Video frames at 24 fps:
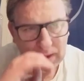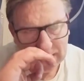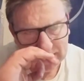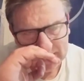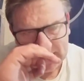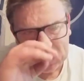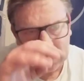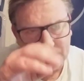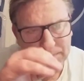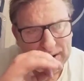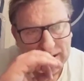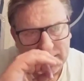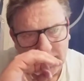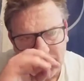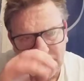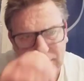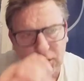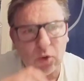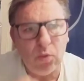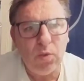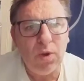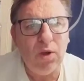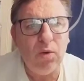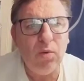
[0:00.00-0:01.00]
so Ben
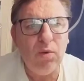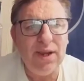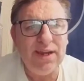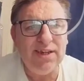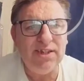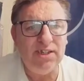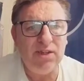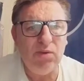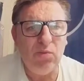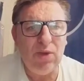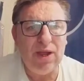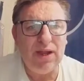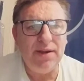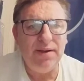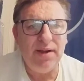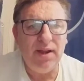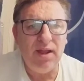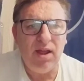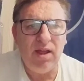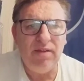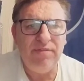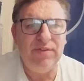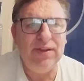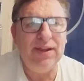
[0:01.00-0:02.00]
Chilwell is the one
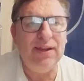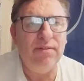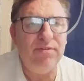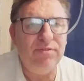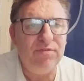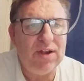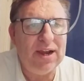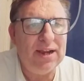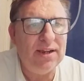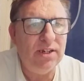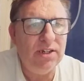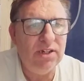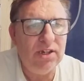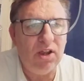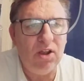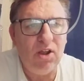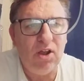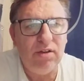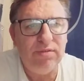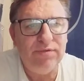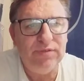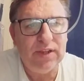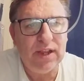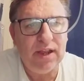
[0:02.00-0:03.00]
that I think Frank's
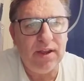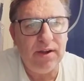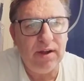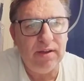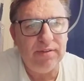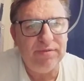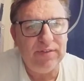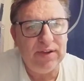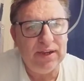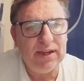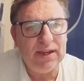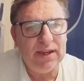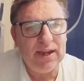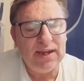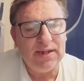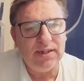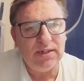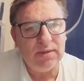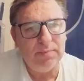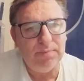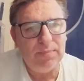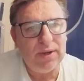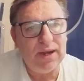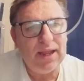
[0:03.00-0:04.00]
after, and I think
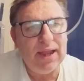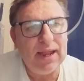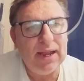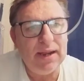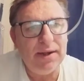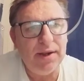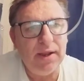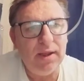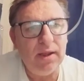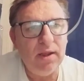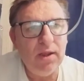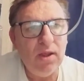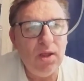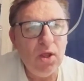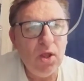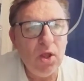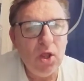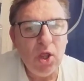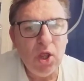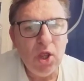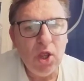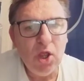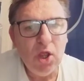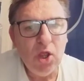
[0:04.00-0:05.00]
he's a player that
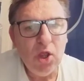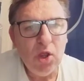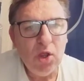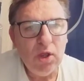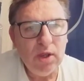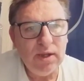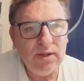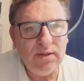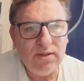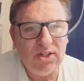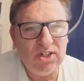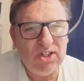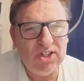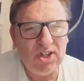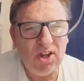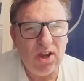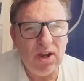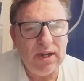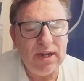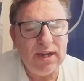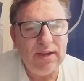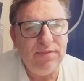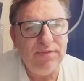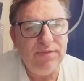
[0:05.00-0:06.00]
it
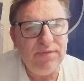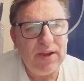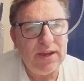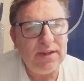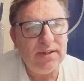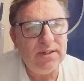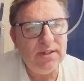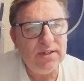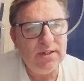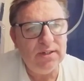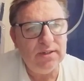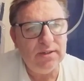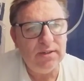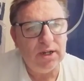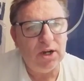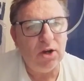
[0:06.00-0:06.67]
certainly fits the